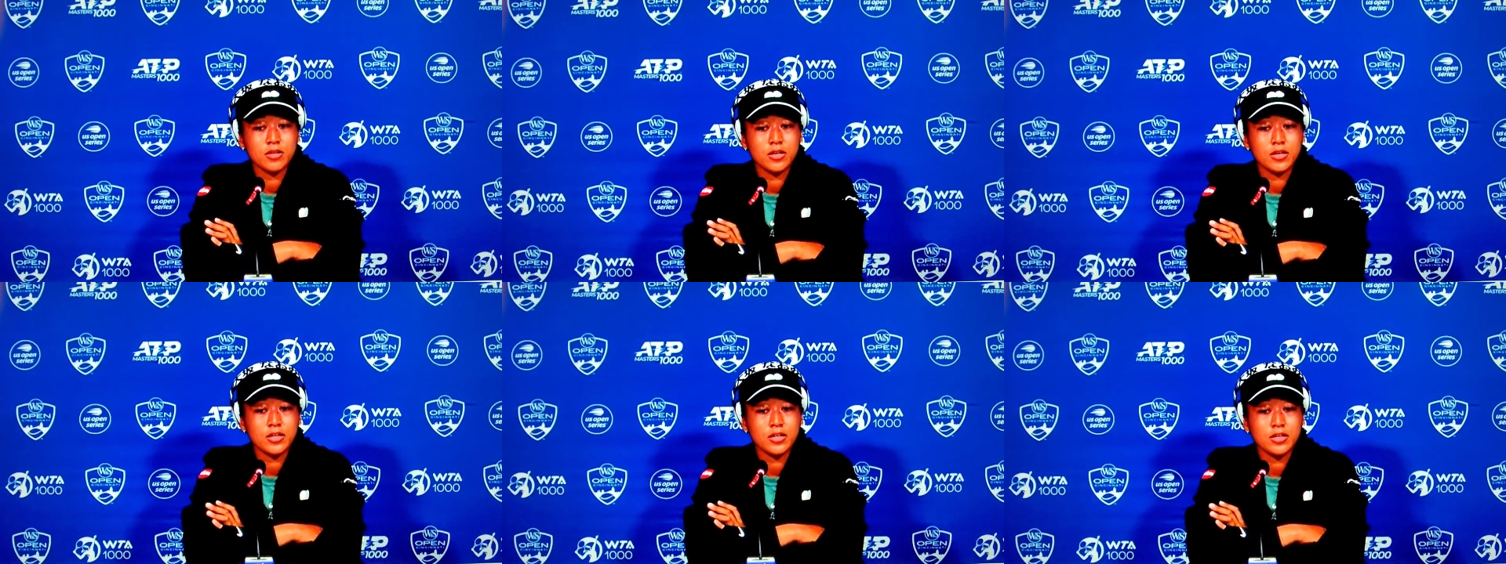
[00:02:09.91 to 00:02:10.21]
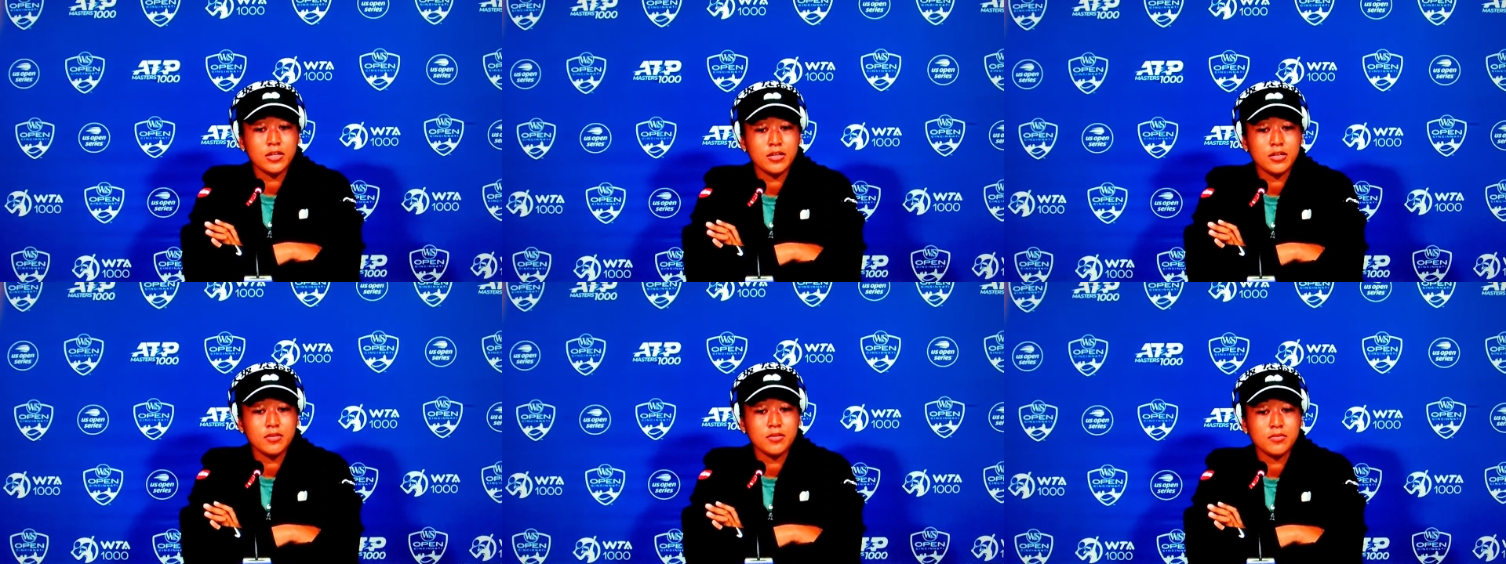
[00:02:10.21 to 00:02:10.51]
I
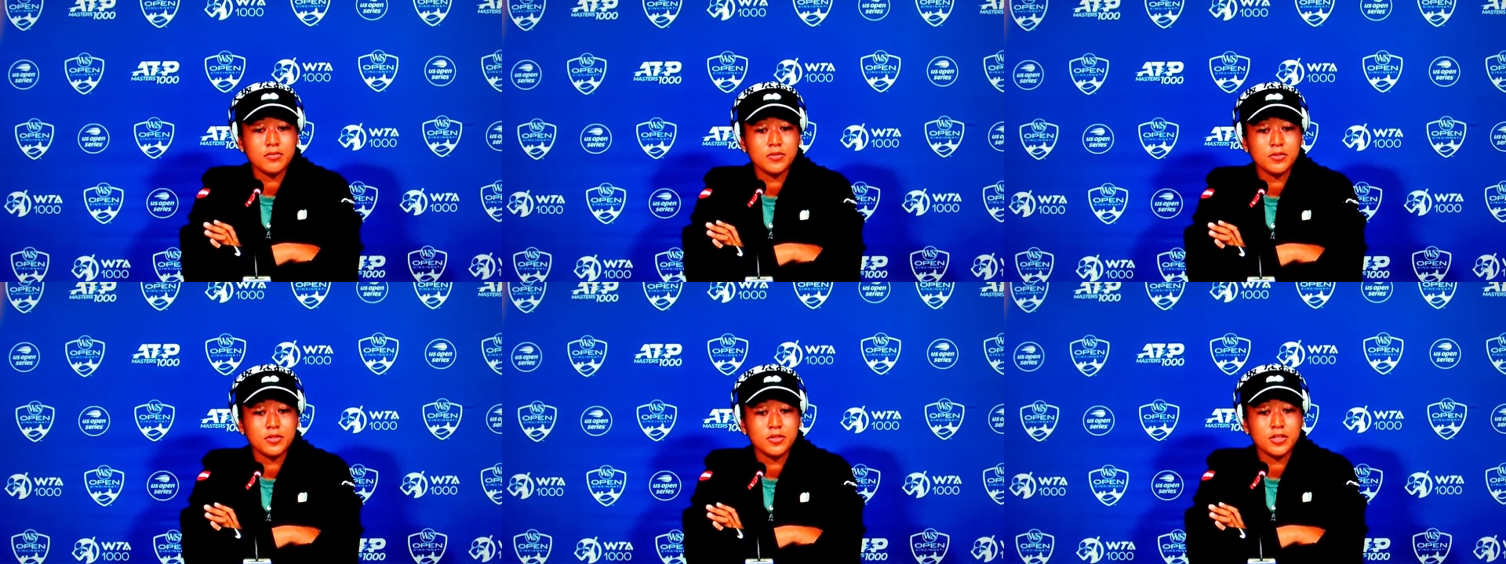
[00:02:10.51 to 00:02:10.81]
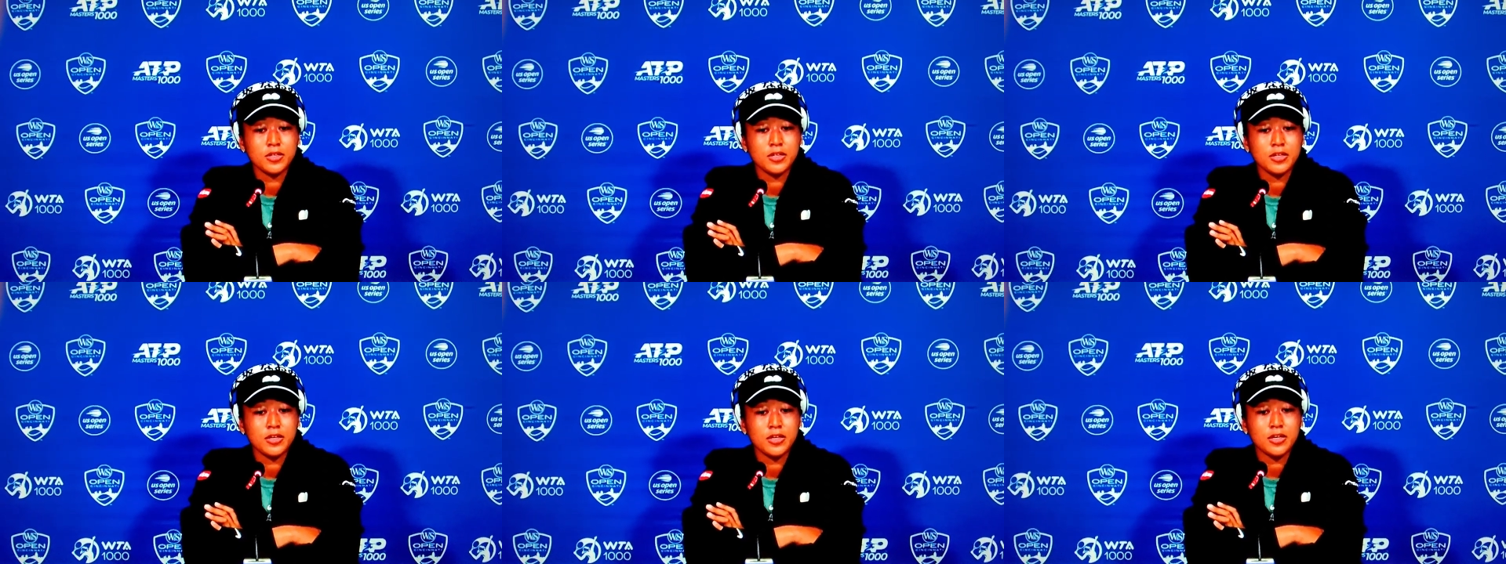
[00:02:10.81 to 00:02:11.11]
can't
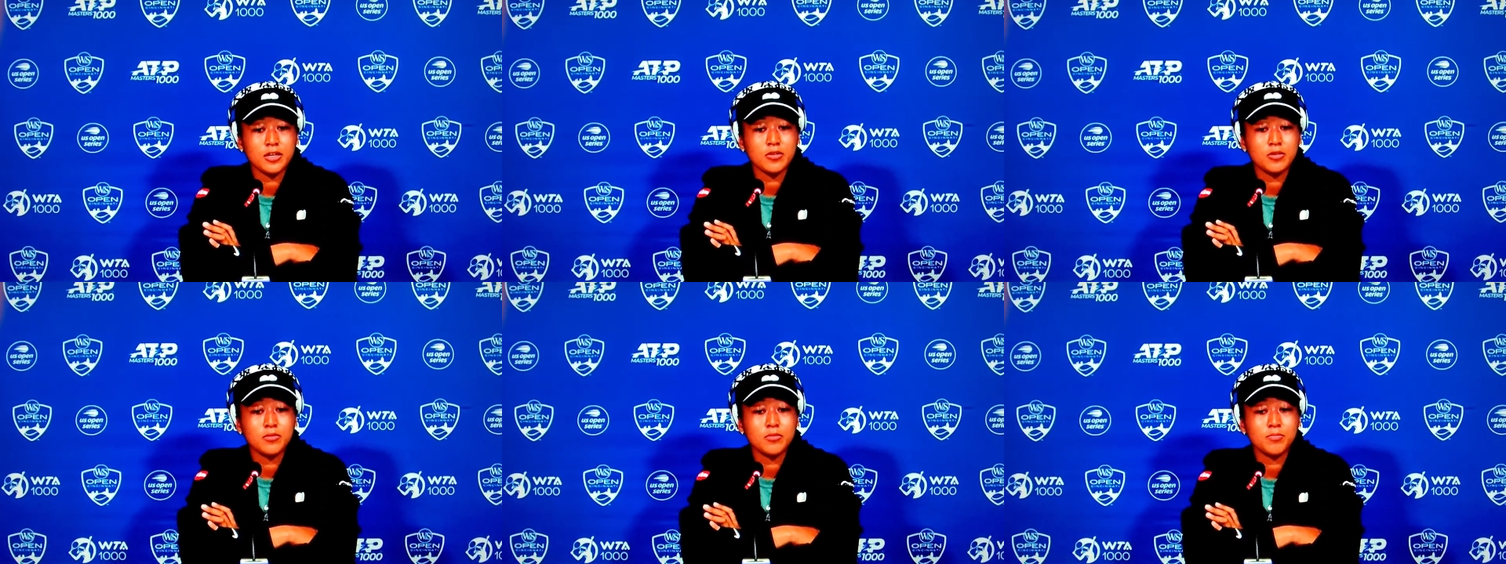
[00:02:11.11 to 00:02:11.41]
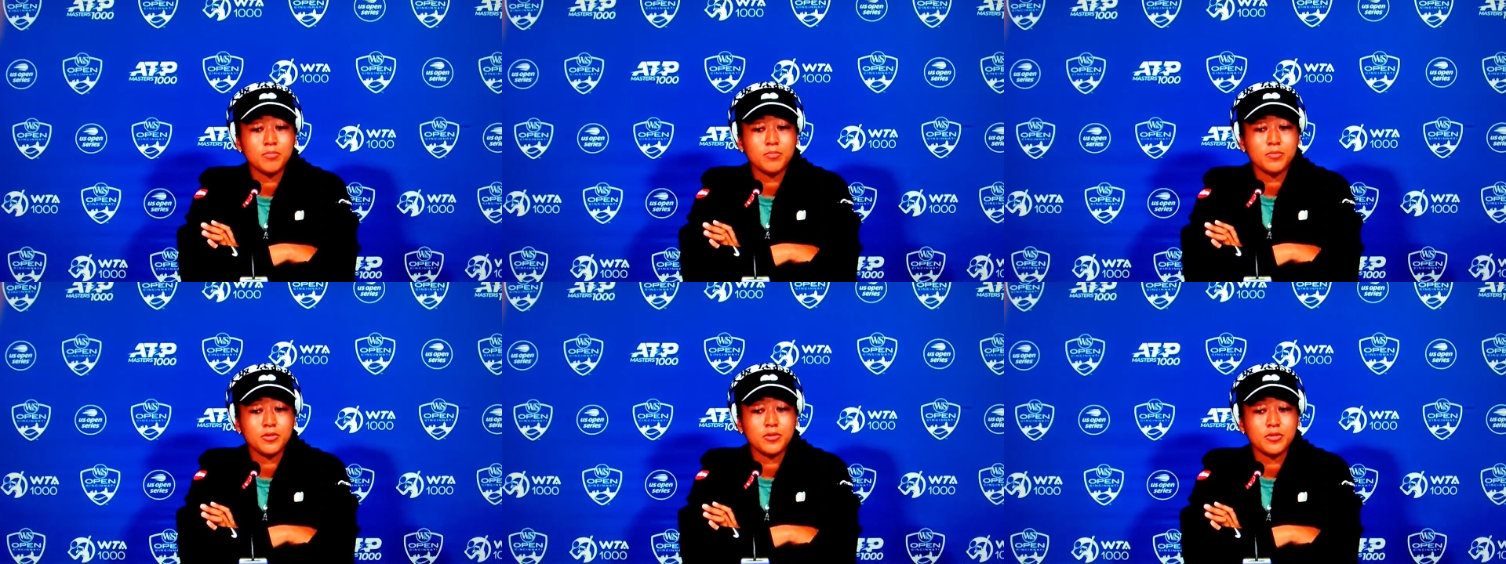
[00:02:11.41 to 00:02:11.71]
really
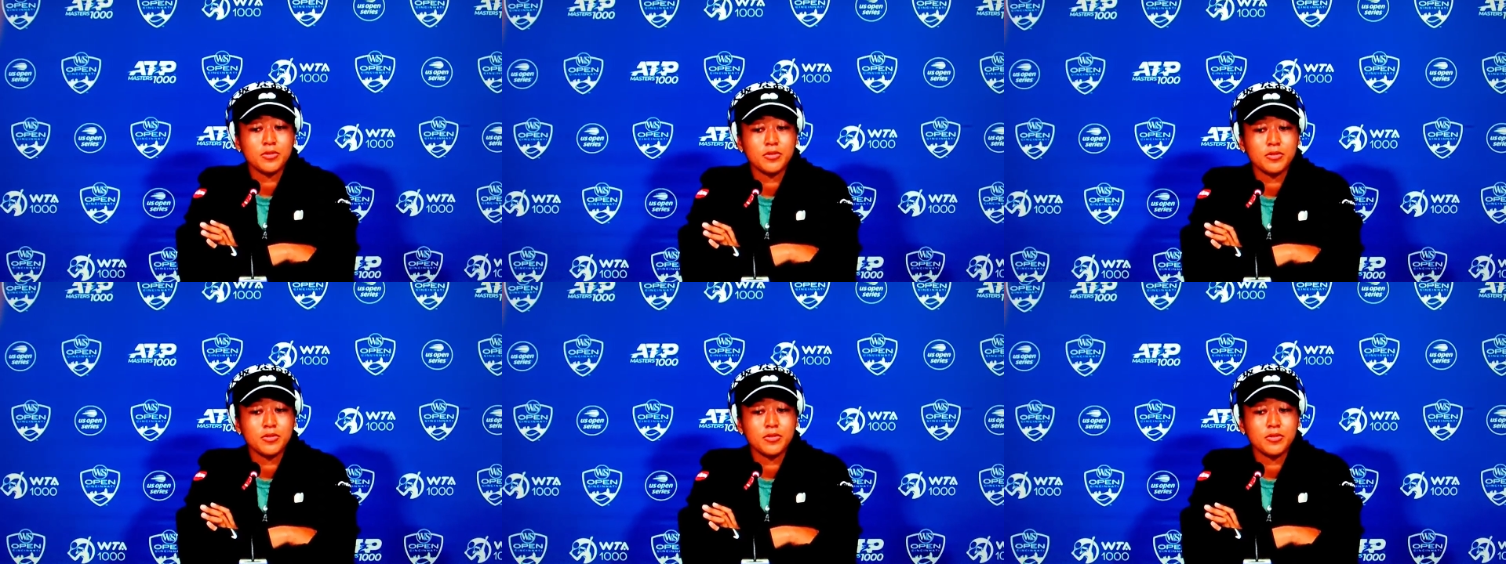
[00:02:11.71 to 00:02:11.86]
help